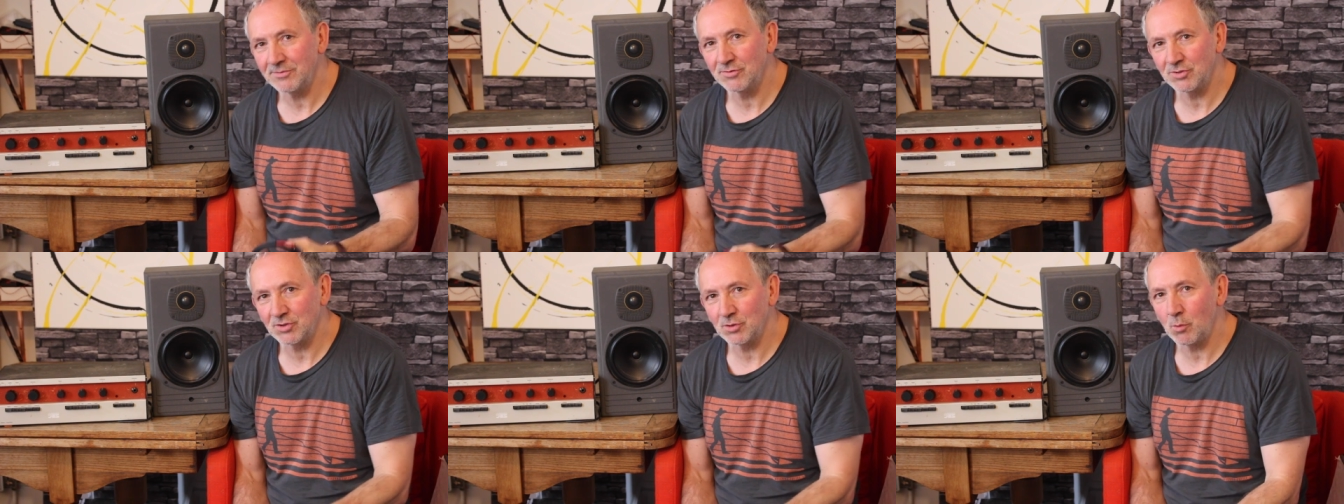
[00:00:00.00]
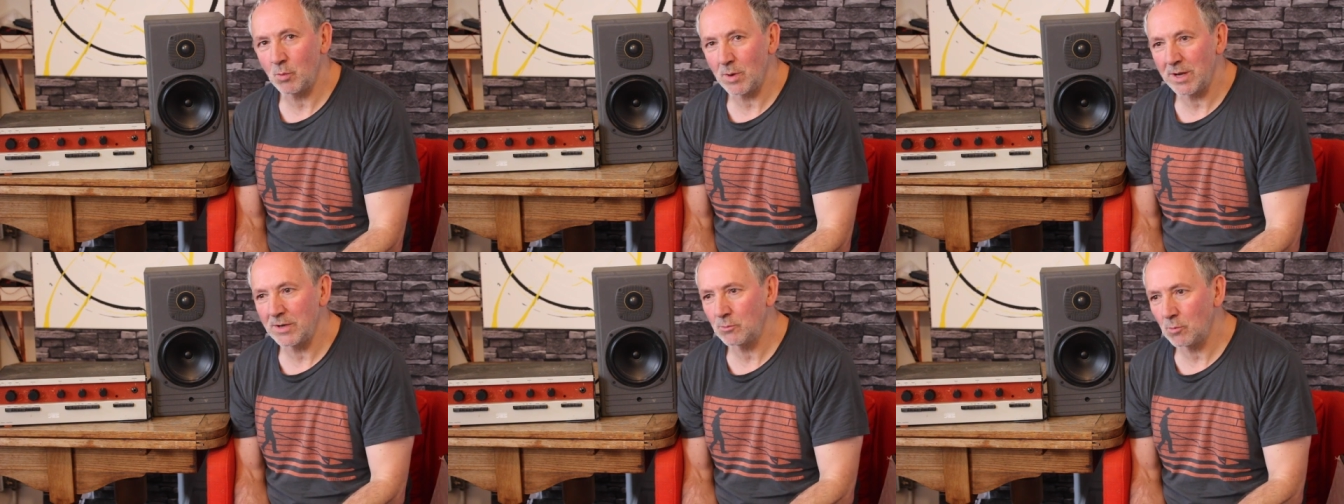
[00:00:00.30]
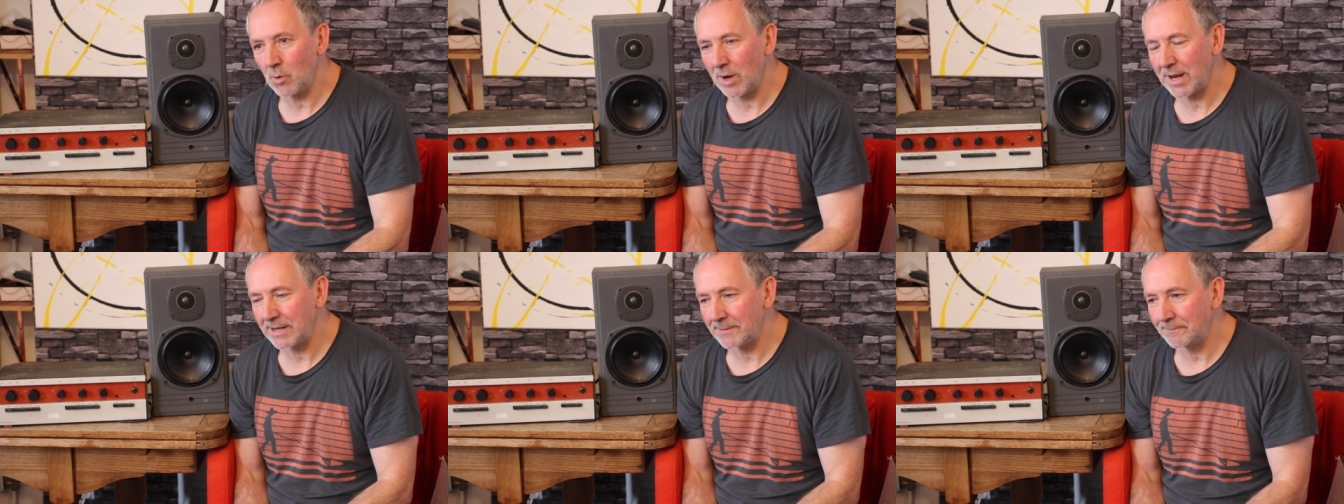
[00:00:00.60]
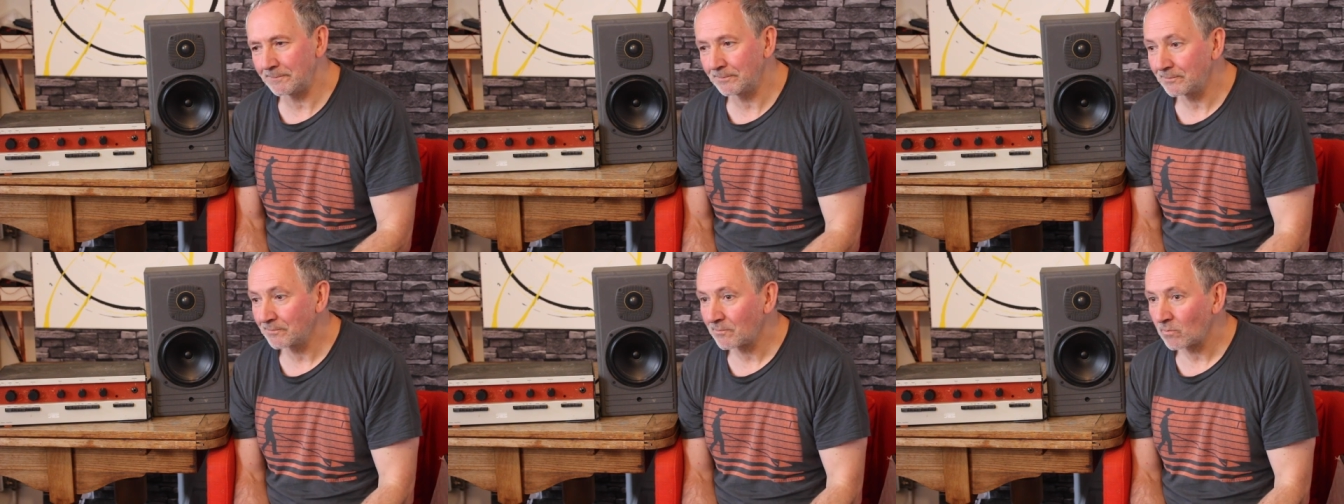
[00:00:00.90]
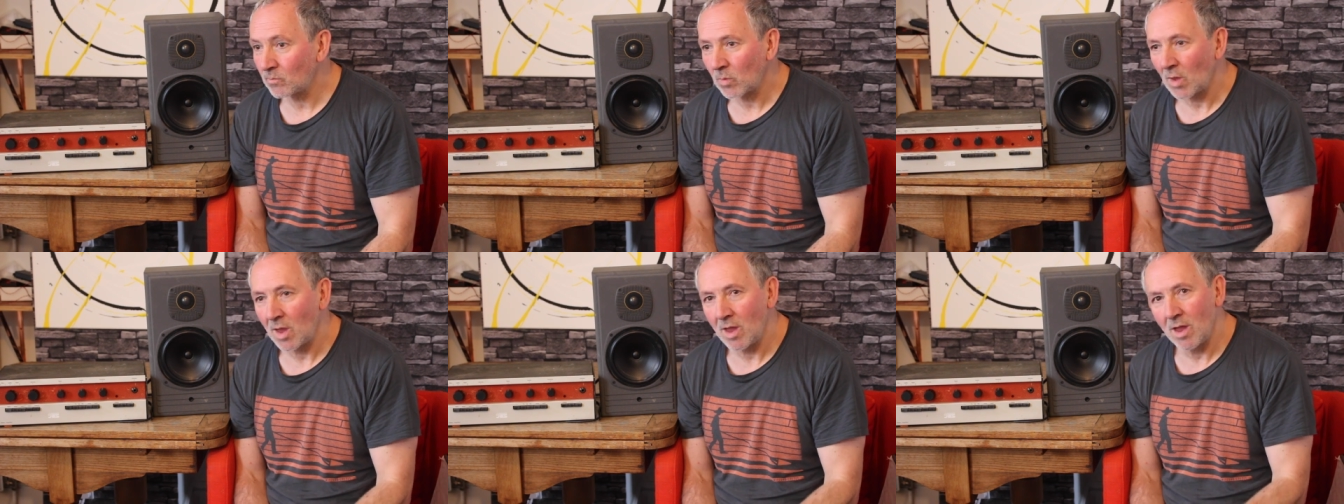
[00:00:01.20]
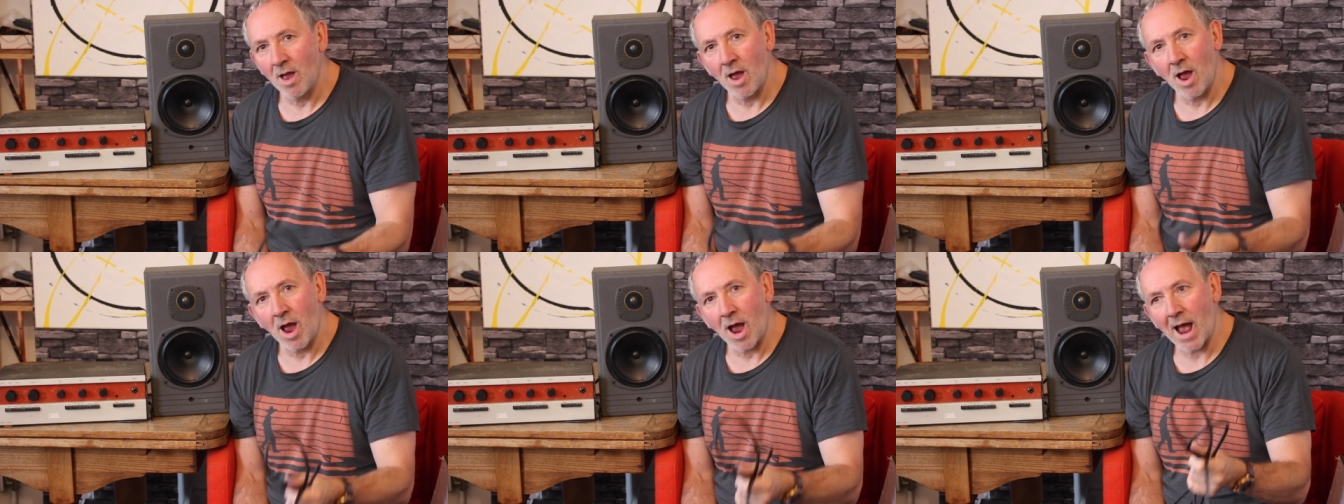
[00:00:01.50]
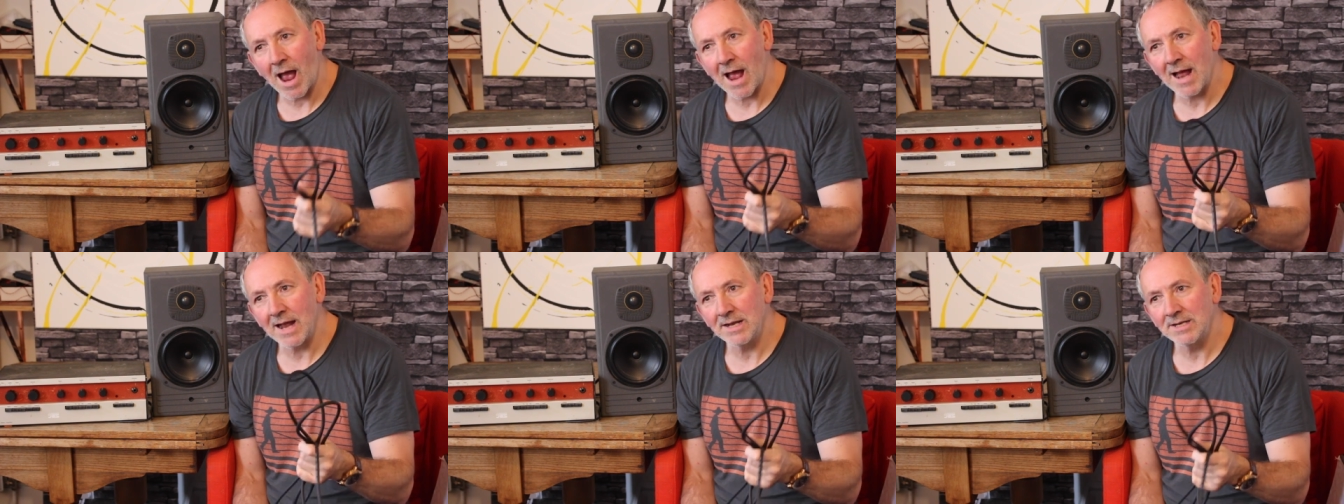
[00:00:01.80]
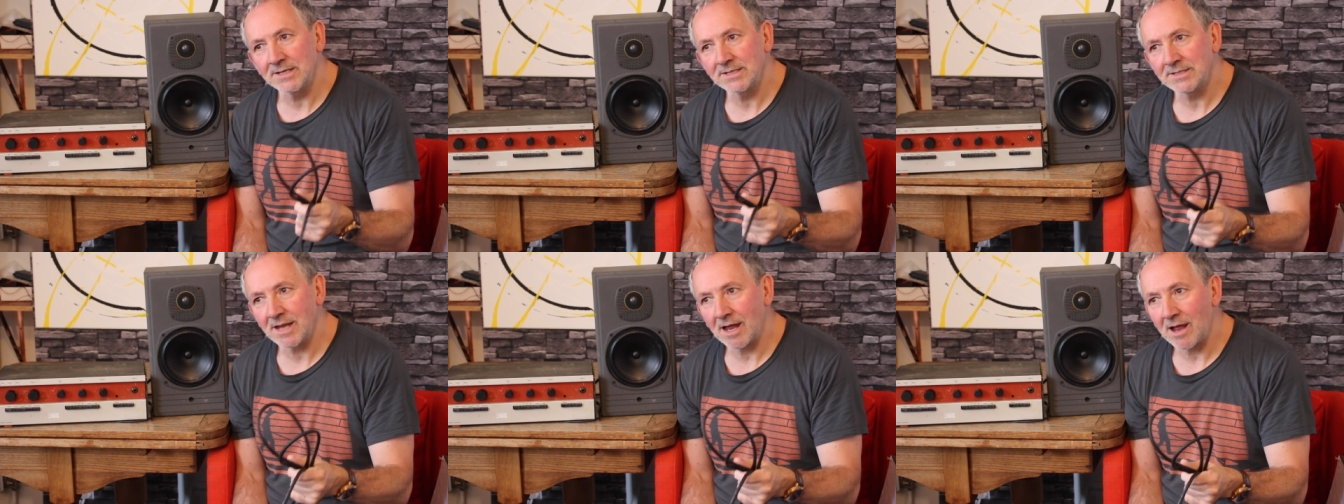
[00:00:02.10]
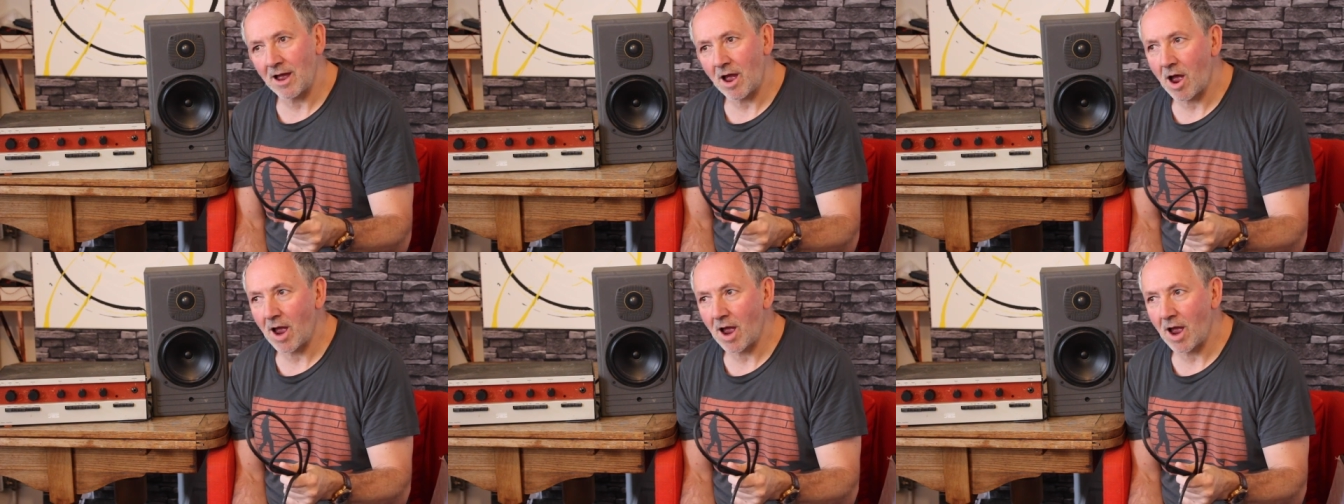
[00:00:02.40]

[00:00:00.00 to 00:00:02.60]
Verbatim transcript: This was a win-win. And